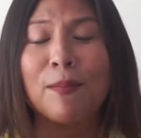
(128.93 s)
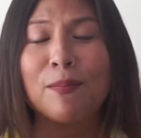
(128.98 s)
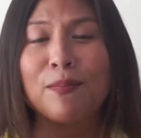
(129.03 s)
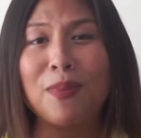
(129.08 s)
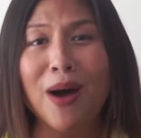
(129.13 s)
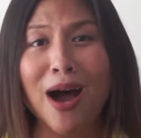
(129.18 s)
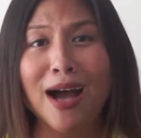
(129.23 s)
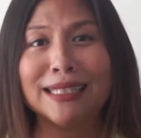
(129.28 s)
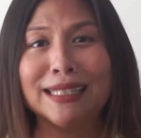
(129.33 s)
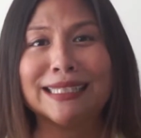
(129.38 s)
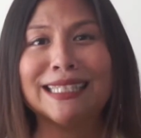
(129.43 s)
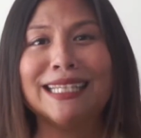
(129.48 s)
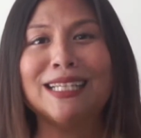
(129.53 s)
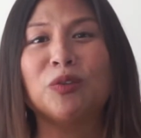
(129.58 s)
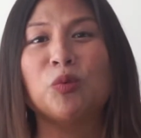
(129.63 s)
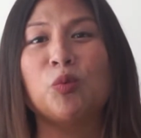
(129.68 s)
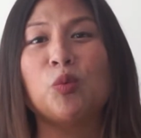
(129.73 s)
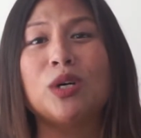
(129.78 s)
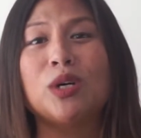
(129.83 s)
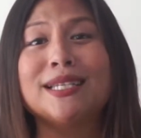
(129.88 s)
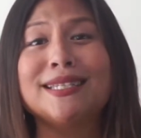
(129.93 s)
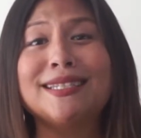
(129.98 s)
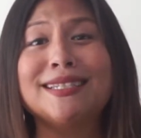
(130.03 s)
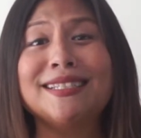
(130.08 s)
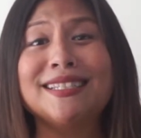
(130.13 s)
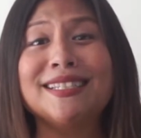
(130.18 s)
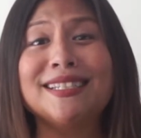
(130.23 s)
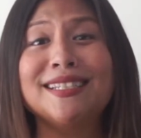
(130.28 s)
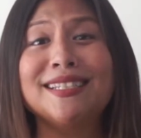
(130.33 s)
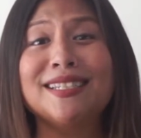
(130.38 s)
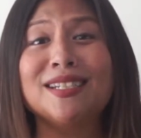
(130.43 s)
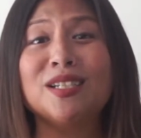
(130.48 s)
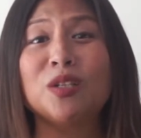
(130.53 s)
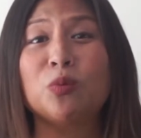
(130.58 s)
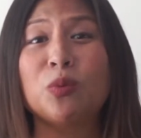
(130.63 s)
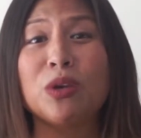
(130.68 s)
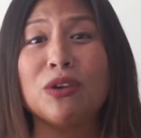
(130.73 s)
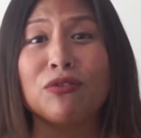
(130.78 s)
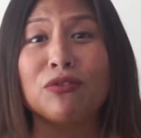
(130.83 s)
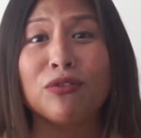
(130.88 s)
But it wasn't
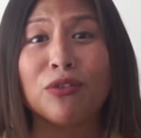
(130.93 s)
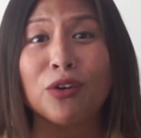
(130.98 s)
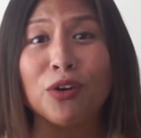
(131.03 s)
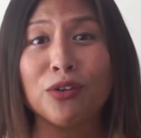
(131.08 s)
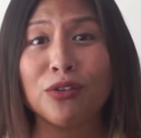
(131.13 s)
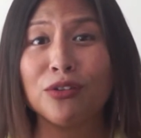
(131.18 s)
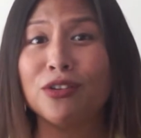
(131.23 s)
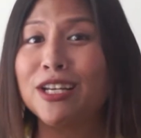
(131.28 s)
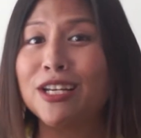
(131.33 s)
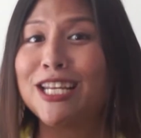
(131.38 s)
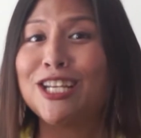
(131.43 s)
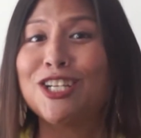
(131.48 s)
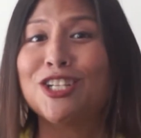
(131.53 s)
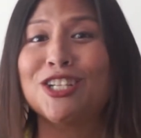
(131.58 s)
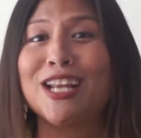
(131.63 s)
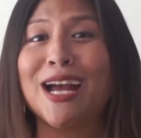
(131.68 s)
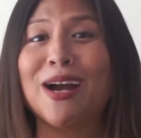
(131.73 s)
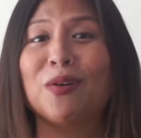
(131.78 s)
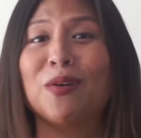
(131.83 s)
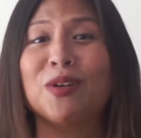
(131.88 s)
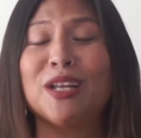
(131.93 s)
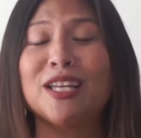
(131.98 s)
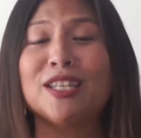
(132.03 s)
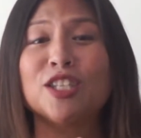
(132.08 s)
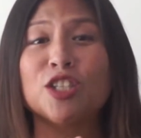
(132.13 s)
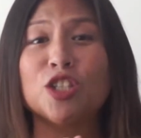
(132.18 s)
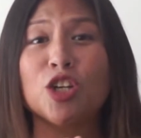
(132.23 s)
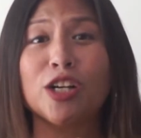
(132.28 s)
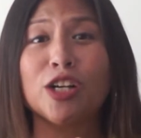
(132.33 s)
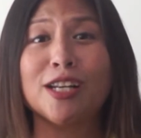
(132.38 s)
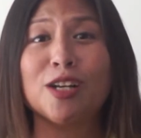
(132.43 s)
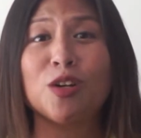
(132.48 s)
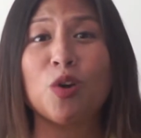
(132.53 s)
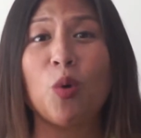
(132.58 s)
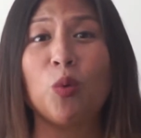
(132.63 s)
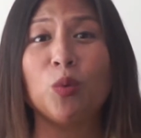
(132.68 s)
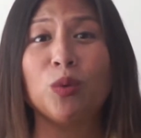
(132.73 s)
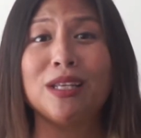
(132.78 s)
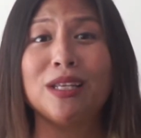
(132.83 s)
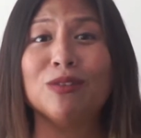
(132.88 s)
until we further niched down and started
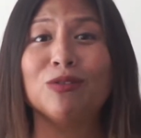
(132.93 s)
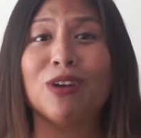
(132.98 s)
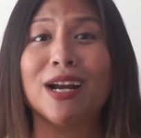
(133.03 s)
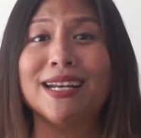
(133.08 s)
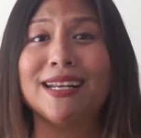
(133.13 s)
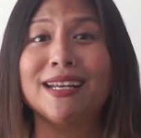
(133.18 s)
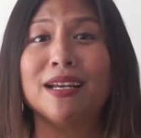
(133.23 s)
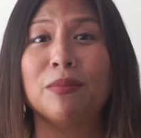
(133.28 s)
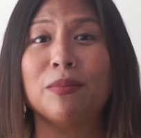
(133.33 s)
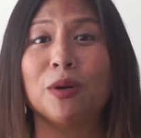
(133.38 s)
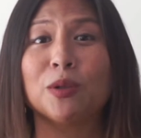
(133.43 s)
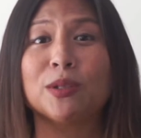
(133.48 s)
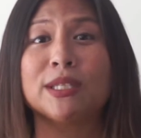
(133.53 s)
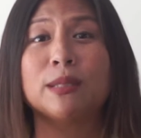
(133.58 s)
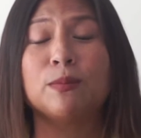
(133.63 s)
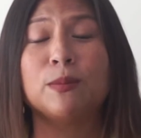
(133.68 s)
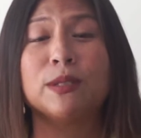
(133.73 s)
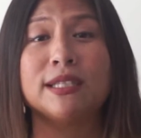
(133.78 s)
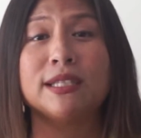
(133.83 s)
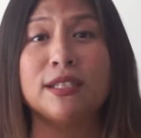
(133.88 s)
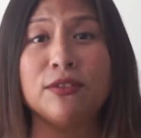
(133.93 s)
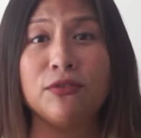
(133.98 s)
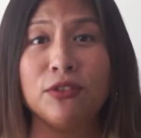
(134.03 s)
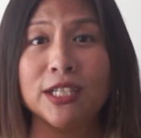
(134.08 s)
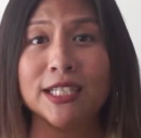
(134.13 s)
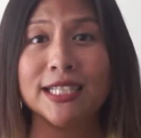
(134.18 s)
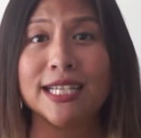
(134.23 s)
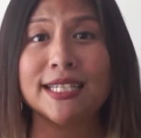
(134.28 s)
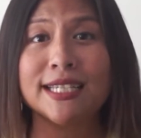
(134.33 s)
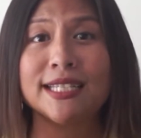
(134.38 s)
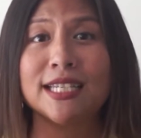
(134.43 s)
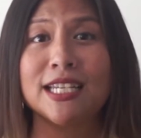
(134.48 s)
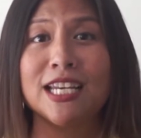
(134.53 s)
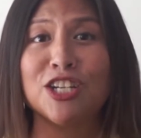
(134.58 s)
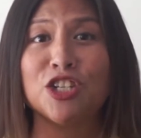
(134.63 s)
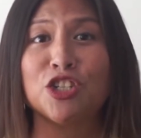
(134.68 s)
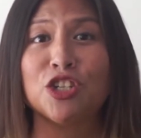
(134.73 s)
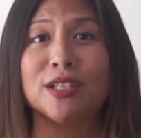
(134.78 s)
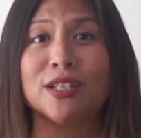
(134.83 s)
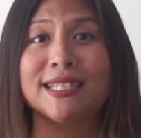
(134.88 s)
only writing about specific
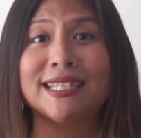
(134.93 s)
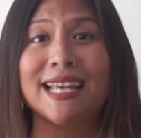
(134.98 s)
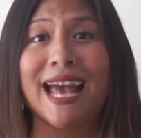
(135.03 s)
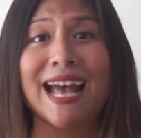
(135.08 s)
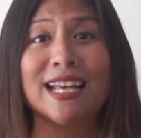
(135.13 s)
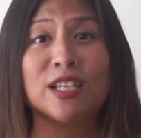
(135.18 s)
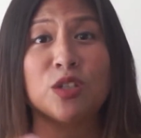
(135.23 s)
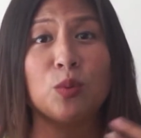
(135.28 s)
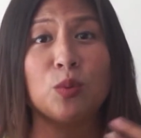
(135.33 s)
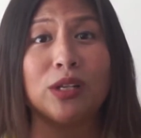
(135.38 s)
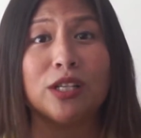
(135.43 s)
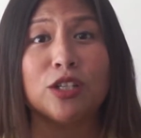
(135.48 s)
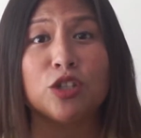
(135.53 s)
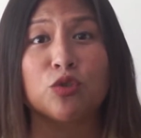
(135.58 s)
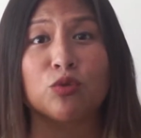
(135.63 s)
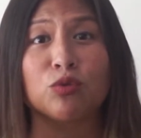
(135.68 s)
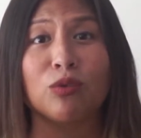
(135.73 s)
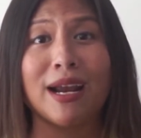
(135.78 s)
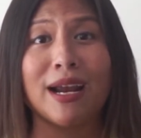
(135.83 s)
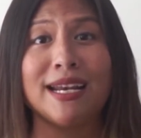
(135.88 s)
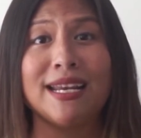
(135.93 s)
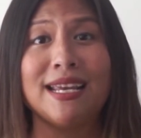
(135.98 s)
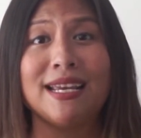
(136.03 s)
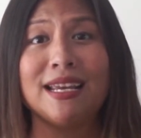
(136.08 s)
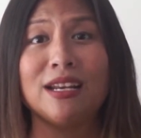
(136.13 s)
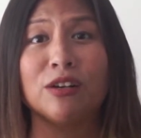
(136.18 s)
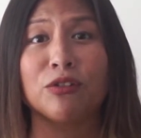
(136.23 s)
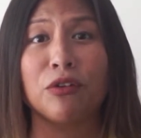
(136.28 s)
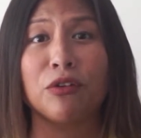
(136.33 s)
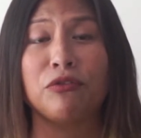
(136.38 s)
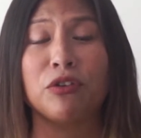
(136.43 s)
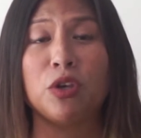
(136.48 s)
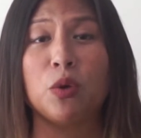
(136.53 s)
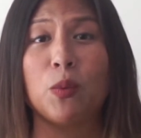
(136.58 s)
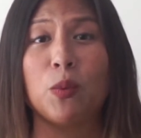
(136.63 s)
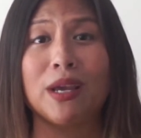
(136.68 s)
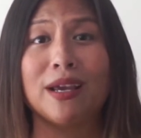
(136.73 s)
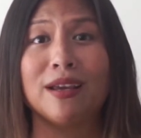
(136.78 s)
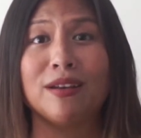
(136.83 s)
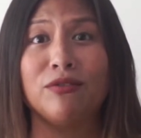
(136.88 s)
destinations, as well as writing and
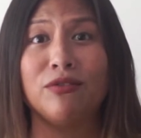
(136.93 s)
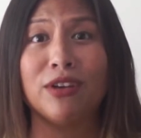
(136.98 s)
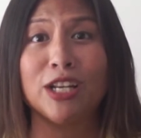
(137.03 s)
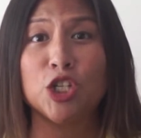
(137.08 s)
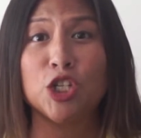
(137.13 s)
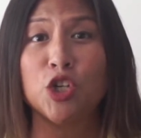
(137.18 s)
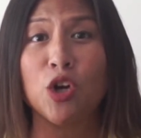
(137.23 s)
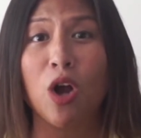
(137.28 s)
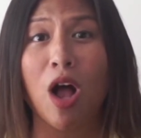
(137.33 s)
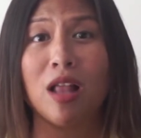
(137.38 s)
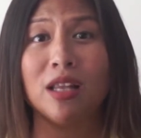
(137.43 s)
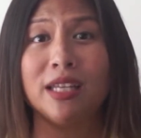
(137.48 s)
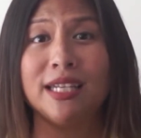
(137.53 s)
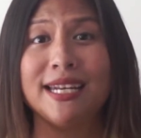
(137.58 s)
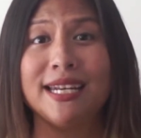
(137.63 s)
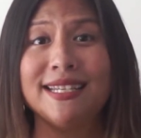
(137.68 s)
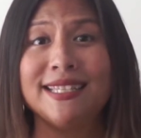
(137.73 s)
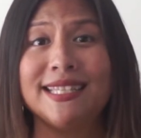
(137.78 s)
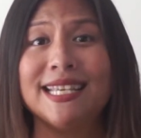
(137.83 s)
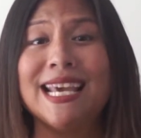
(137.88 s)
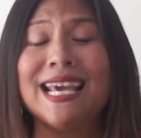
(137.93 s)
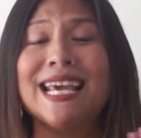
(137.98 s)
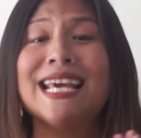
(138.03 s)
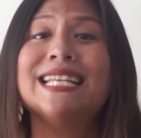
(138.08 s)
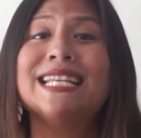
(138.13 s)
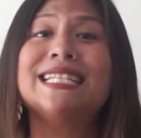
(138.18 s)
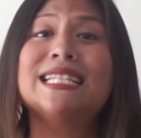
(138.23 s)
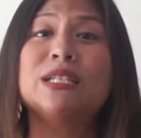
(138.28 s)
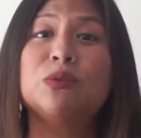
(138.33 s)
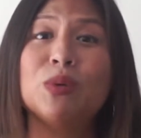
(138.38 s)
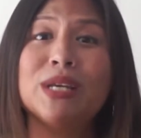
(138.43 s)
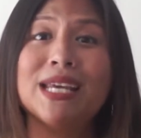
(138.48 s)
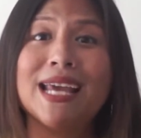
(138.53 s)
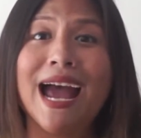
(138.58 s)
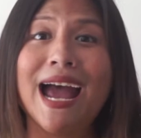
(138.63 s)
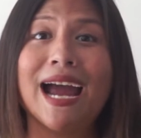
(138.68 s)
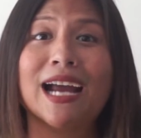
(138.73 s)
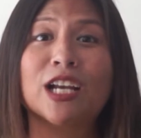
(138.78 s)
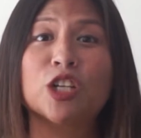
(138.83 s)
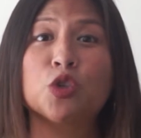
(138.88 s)
reviewing adventure holidays, did we
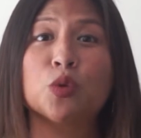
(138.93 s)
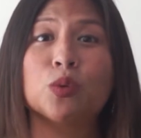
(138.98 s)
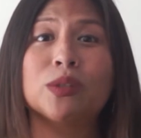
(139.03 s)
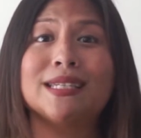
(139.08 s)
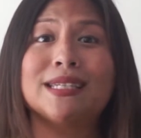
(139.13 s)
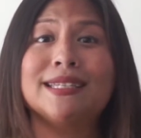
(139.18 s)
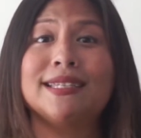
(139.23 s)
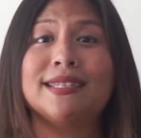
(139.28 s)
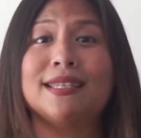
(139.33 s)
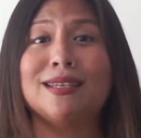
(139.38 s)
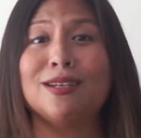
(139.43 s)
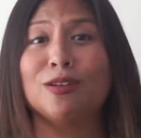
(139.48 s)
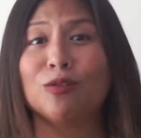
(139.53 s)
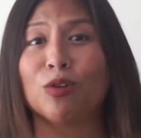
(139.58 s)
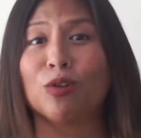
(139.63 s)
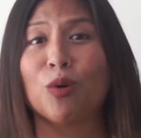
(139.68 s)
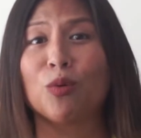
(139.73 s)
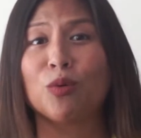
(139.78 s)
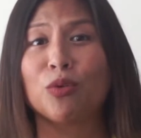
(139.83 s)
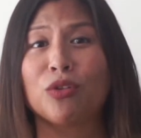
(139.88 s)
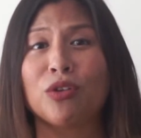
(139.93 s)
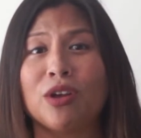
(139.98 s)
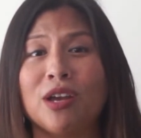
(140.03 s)
actually see growth.